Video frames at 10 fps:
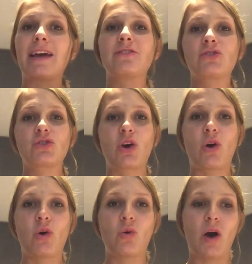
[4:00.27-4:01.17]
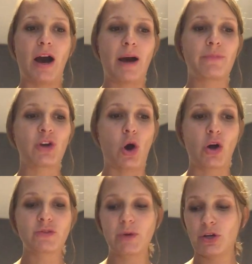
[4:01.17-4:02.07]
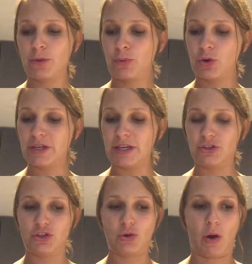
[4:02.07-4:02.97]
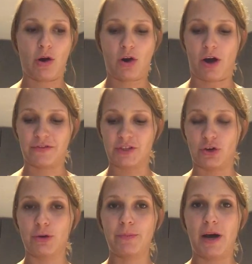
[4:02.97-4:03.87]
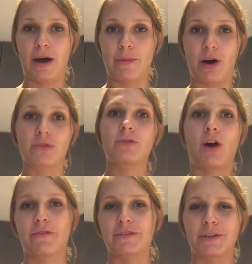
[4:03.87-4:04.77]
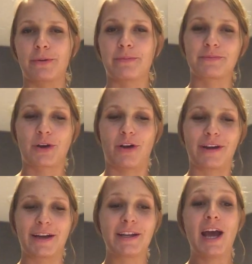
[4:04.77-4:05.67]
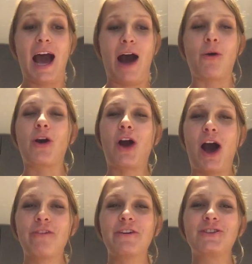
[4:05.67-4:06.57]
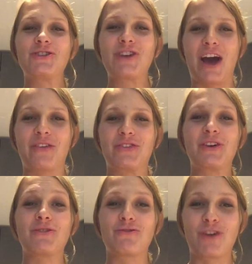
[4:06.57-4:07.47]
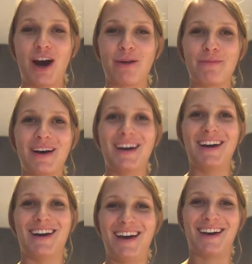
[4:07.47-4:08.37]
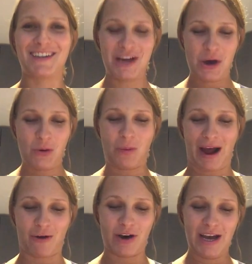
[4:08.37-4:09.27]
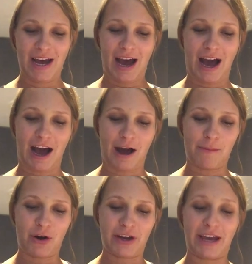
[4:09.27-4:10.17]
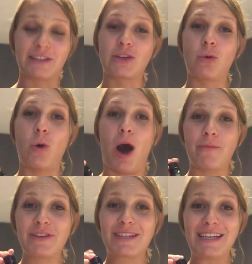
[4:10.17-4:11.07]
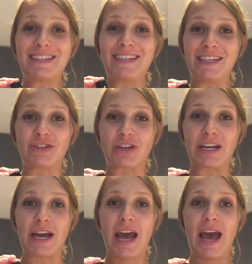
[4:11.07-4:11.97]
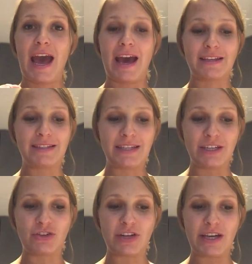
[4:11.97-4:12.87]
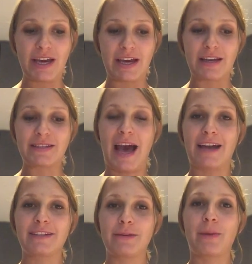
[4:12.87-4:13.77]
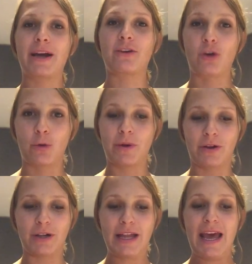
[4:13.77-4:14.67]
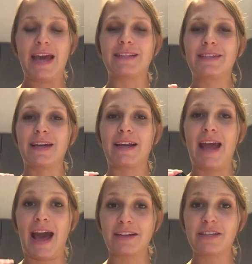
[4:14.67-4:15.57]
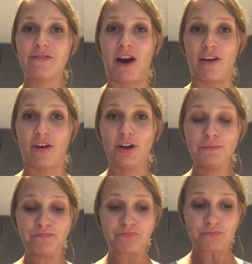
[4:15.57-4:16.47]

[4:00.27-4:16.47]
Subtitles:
And so the oils we're going to put into our cough syrup, I'm calling it, our cough and chest rub. Wow. Okay, so obviously tea tree, and tea tree is antimicrobial. It's an antiviral.